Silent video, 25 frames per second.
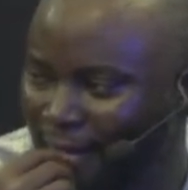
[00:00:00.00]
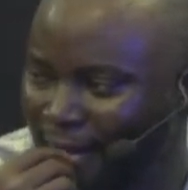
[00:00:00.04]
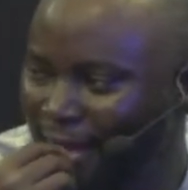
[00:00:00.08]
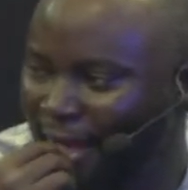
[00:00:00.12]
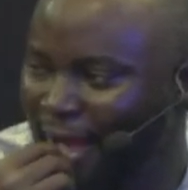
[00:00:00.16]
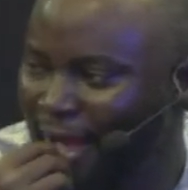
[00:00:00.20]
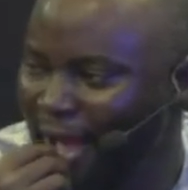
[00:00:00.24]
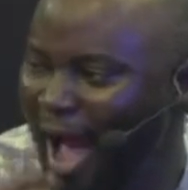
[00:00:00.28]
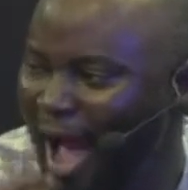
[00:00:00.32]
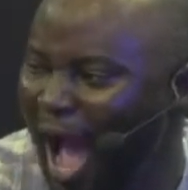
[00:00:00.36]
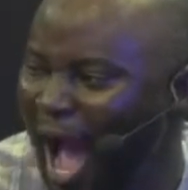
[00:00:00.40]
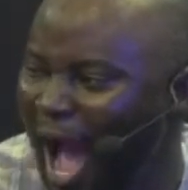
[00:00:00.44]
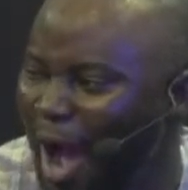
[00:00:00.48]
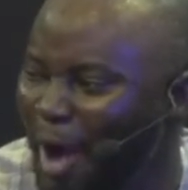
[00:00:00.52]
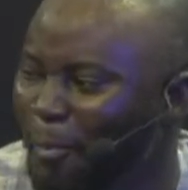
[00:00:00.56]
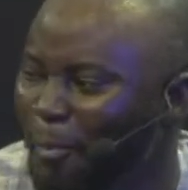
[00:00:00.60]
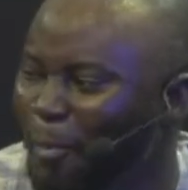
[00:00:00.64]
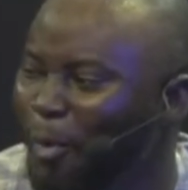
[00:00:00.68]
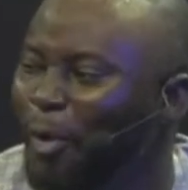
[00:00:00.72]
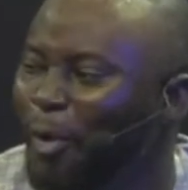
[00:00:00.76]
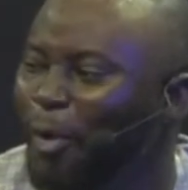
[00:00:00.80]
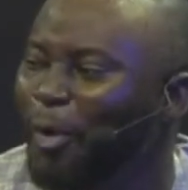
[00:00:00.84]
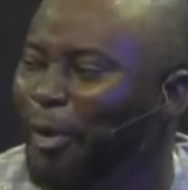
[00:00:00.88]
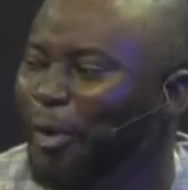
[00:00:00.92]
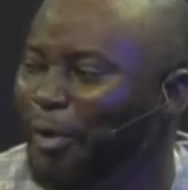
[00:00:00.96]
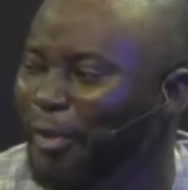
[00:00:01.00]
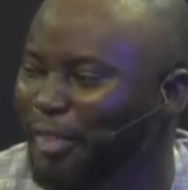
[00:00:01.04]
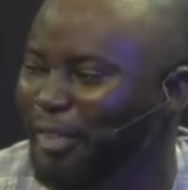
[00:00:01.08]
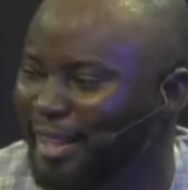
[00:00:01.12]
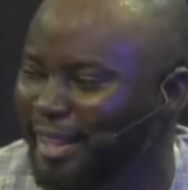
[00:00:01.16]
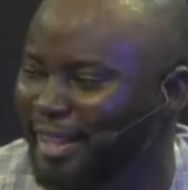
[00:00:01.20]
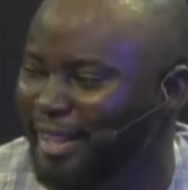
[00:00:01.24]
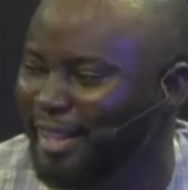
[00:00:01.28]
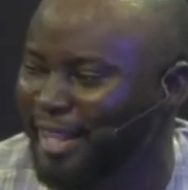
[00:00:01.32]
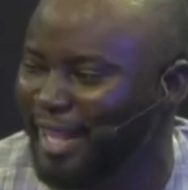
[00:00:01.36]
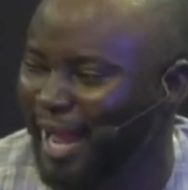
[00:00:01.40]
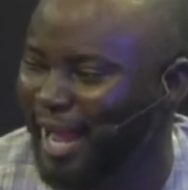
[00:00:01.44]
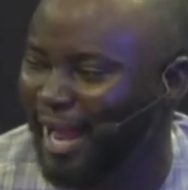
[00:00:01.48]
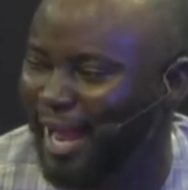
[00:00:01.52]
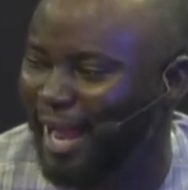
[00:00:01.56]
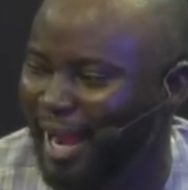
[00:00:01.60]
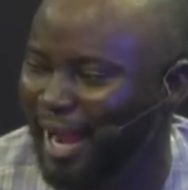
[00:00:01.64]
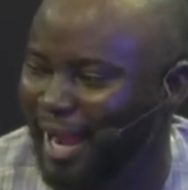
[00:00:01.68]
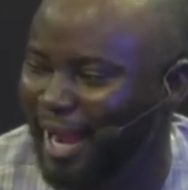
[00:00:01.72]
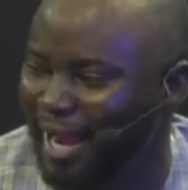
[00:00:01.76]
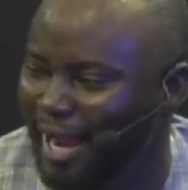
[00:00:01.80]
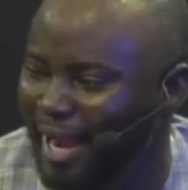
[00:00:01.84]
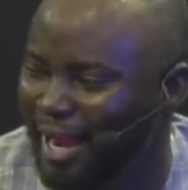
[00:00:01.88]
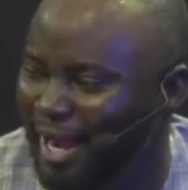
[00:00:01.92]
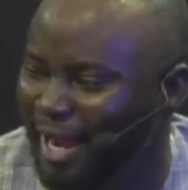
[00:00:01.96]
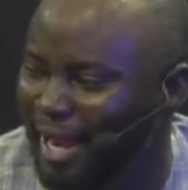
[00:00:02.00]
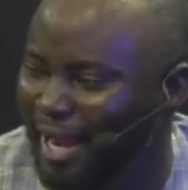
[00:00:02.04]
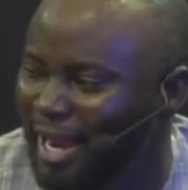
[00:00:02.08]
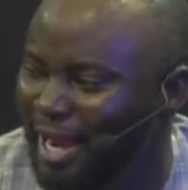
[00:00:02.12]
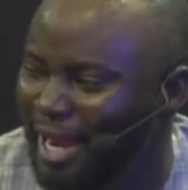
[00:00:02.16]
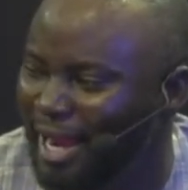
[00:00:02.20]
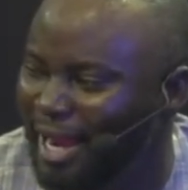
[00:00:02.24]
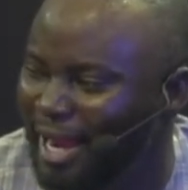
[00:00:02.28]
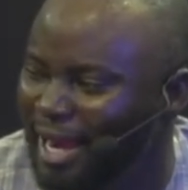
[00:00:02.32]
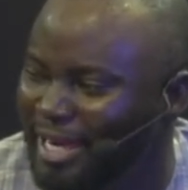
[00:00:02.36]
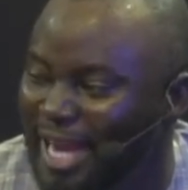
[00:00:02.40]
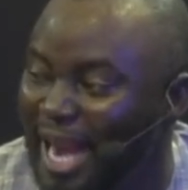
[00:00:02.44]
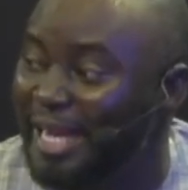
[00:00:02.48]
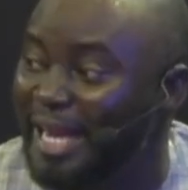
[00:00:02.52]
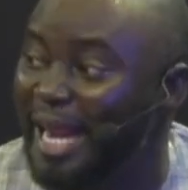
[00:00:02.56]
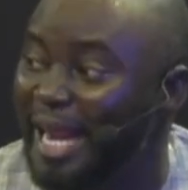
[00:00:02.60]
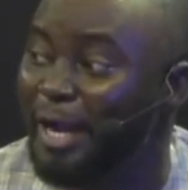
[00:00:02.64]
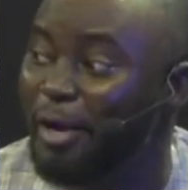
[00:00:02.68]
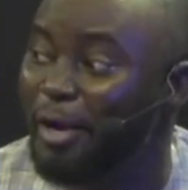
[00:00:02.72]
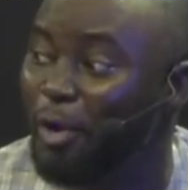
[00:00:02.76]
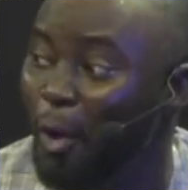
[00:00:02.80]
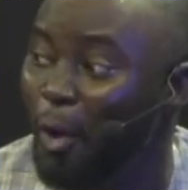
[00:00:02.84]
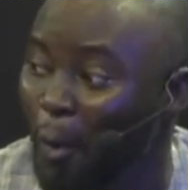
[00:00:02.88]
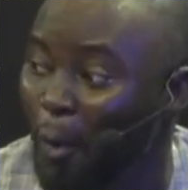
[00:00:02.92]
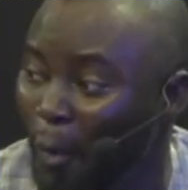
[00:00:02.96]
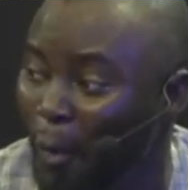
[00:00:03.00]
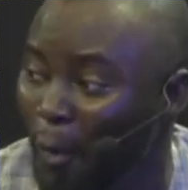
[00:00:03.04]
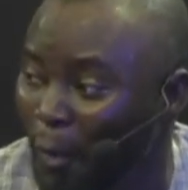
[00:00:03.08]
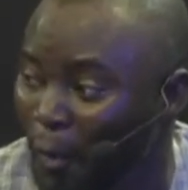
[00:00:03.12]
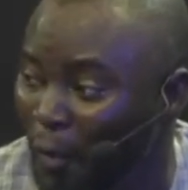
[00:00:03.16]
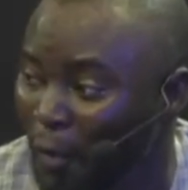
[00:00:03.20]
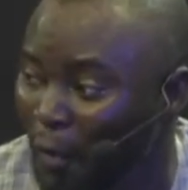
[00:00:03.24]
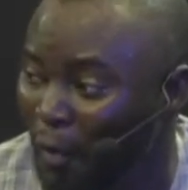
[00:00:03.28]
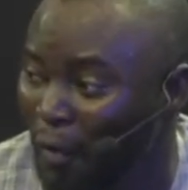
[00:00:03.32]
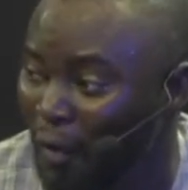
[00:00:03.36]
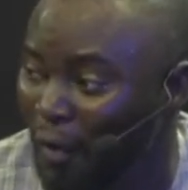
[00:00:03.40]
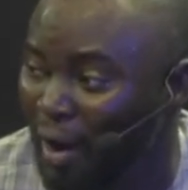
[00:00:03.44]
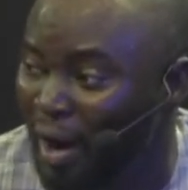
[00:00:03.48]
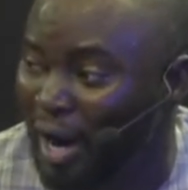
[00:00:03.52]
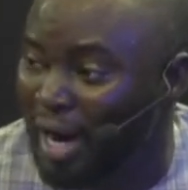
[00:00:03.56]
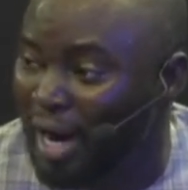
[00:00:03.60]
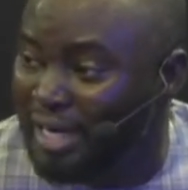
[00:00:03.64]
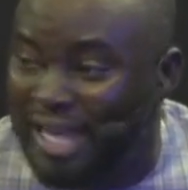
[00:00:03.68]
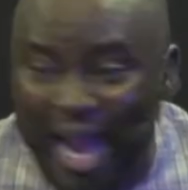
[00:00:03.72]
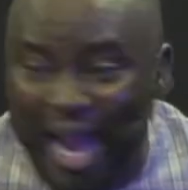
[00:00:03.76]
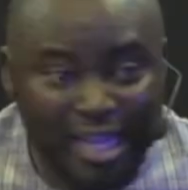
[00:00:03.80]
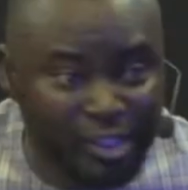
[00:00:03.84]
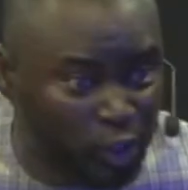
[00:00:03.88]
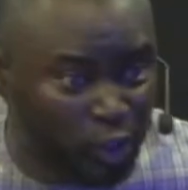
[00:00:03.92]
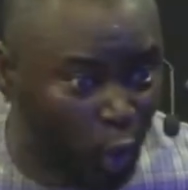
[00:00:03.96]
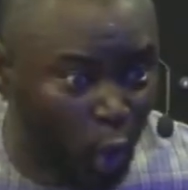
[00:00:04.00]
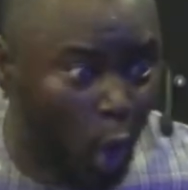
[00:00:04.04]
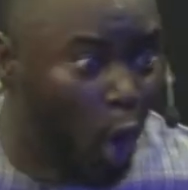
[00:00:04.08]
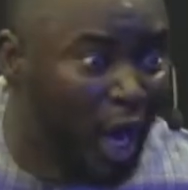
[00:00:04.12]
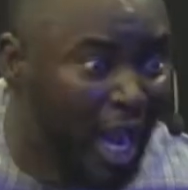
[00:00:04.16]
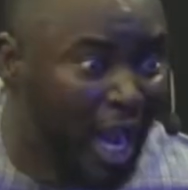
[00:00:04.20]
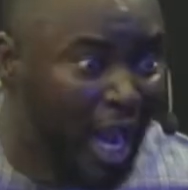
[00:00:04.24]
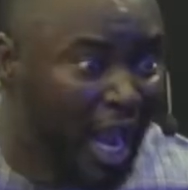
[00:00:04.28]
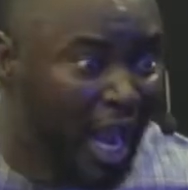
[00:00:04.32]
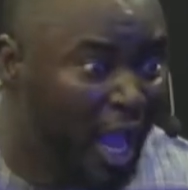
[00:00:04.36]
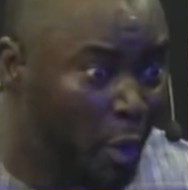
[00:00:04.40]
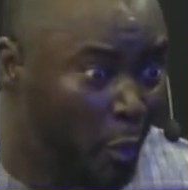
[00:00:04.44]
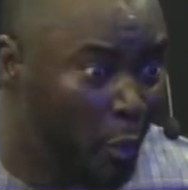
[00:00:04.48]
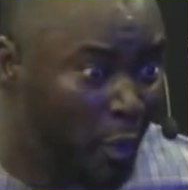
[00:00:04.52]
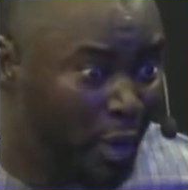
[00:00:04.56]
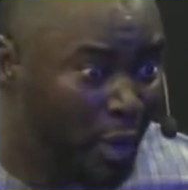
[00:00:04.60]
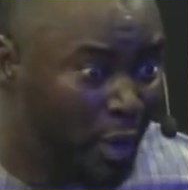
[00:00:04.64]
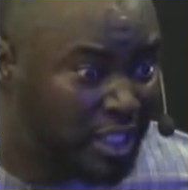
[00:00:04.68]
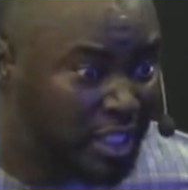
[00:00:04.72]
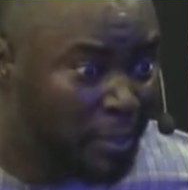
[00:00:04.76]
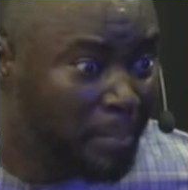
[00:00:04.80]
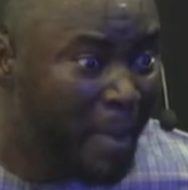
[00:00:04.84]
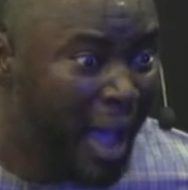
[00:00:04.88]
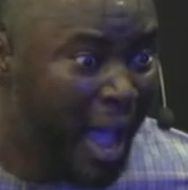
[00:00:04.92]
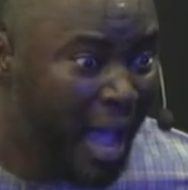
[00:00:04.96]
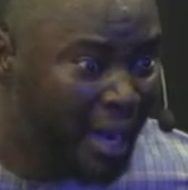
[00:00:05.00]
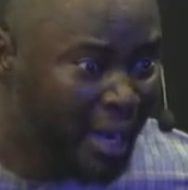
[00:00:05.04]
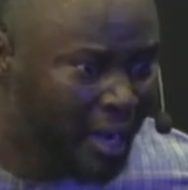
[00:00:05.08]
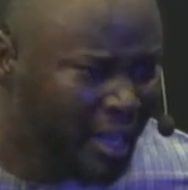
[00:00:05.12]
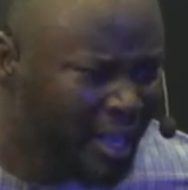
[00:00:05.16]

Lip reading: I want there. They didn't know that truly with man it is